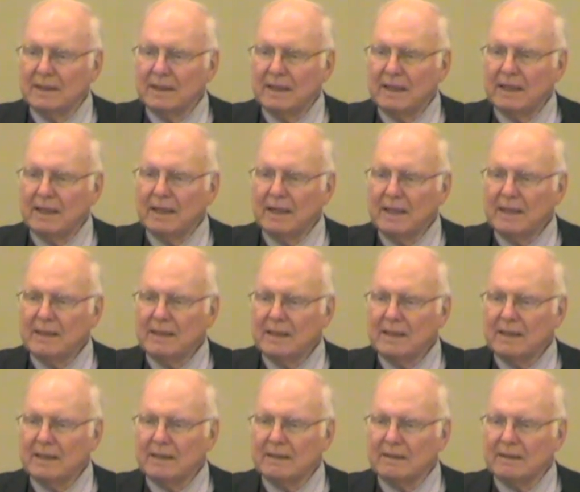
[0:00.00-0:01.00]
And I
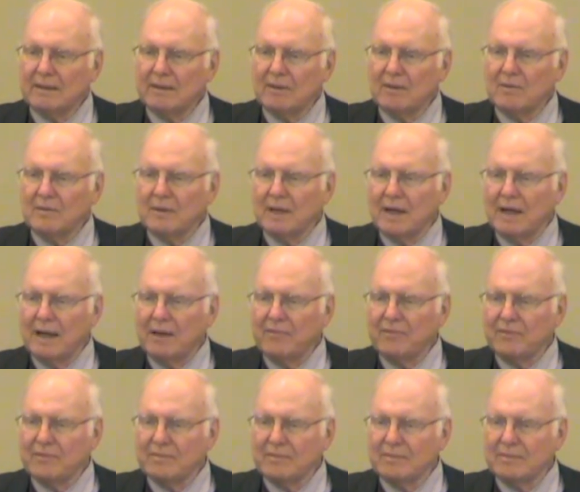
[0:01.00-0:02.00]
think their own
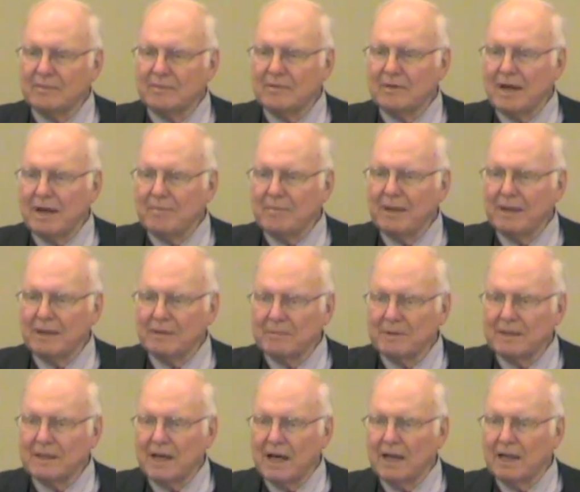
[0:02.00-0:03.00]
lives do not make them
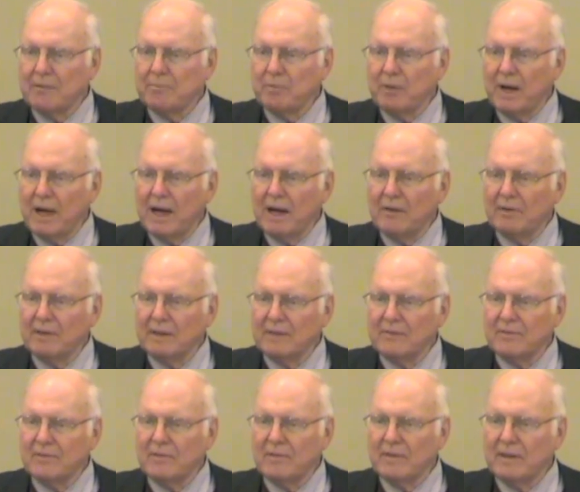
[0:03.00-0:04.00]
entirely proud, and
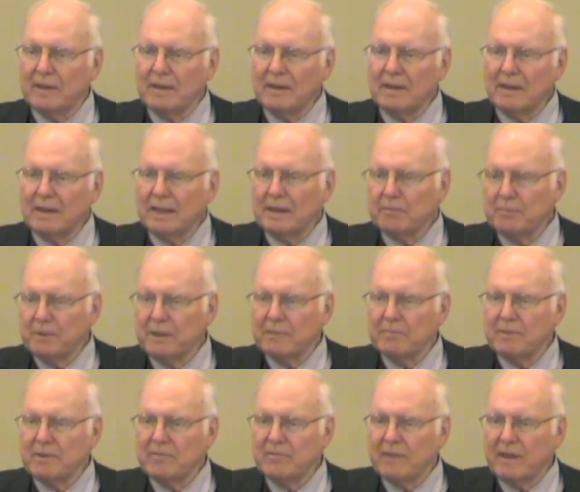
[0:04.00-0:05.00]
so they, like
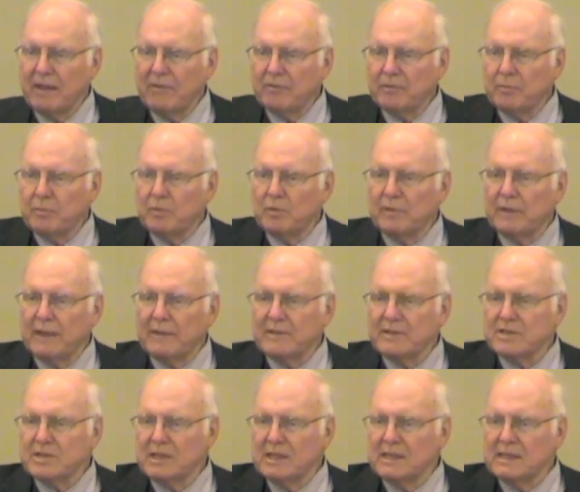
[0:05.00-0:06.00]
pygmies, they have to pull down
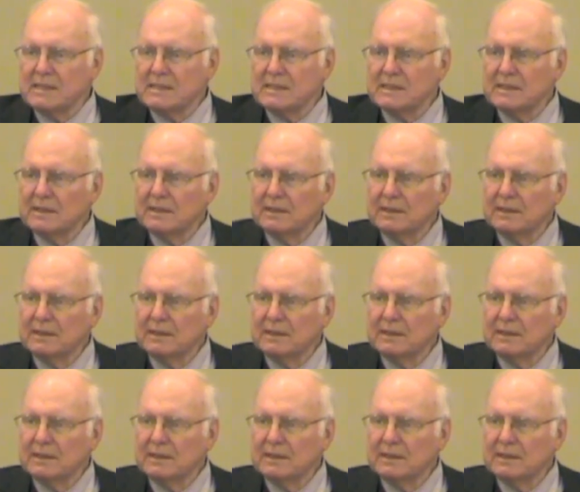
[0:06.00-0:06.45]
the giants.